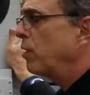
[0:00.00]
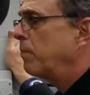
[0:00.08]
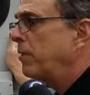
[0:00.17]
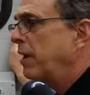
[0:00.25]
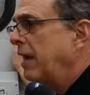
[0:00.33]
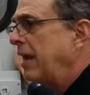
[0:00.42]
to
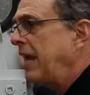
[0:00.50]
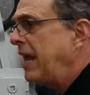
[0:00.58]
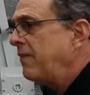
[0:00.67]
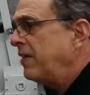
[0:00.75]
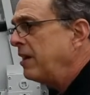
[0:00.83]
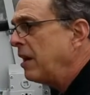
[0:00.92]
put a
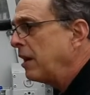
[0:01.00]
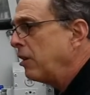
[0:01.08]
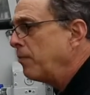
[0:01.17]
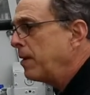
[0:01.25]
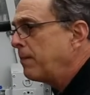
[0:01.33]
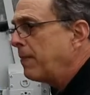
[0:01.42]

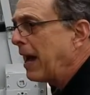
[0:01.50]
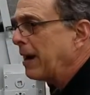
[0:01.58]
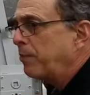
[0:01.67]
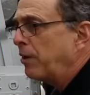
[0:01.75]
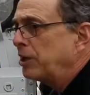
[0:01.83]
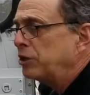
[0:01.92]
little bit of back
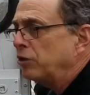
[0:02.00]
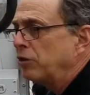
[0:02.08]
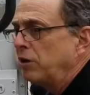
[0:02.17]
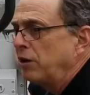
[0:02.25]
pressure,